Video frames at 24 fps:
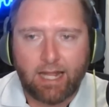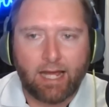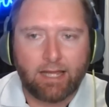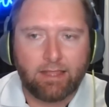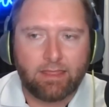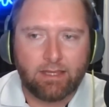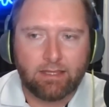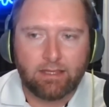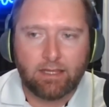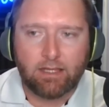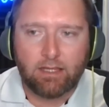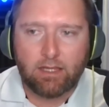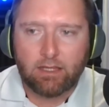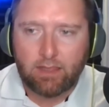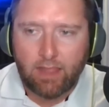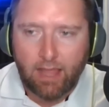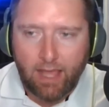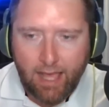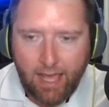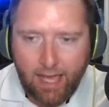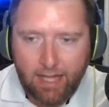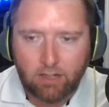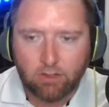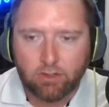I think
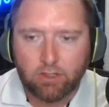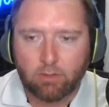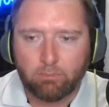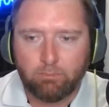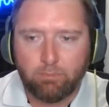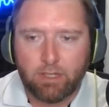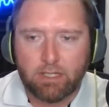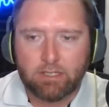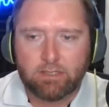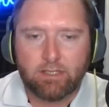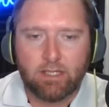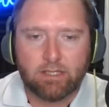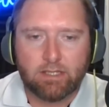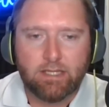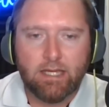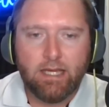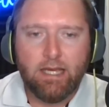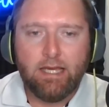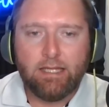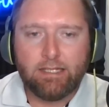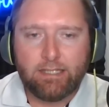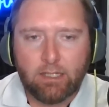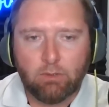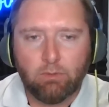they handled their business,
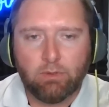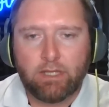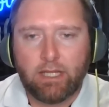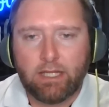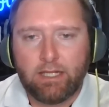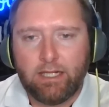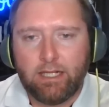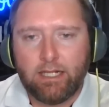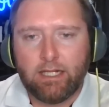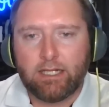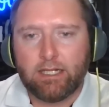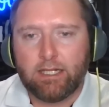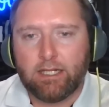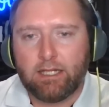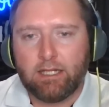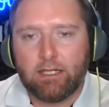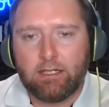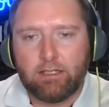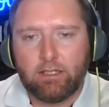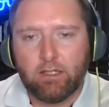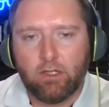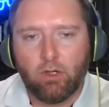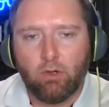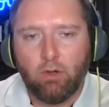did what they needed to
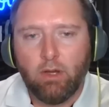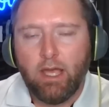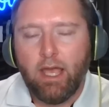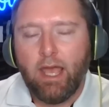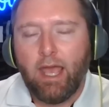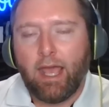do,